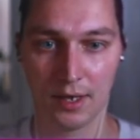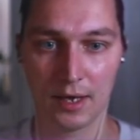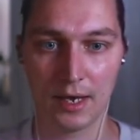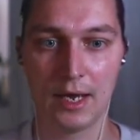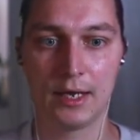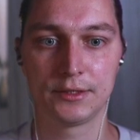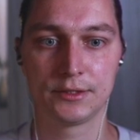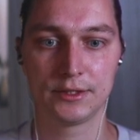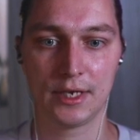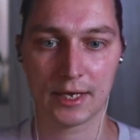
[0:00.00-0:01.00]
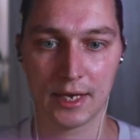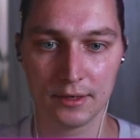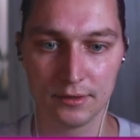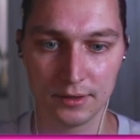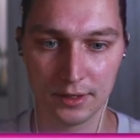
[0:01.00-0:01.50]
And
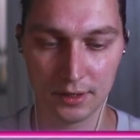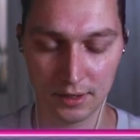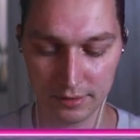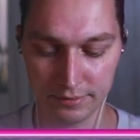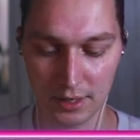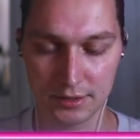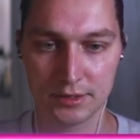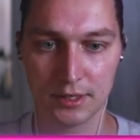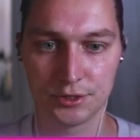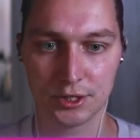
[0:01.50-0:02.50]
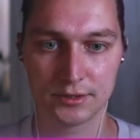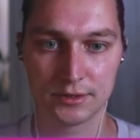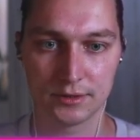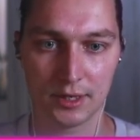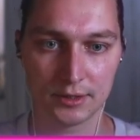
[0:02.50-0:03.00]
again, if I
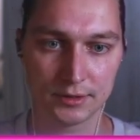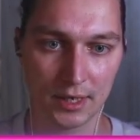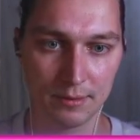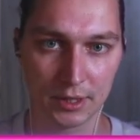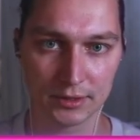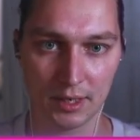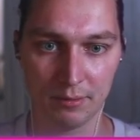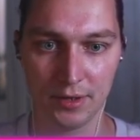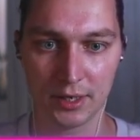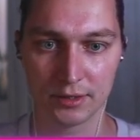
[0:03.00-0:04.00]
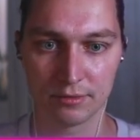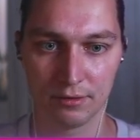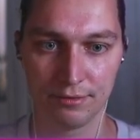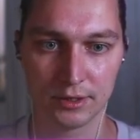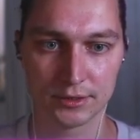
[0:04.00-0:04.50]
just start typing something, it will
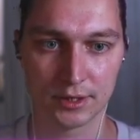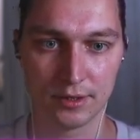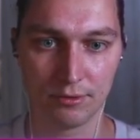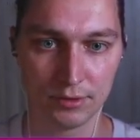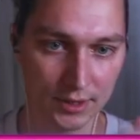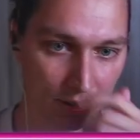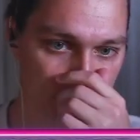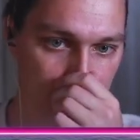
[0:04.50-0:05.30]
filter the result.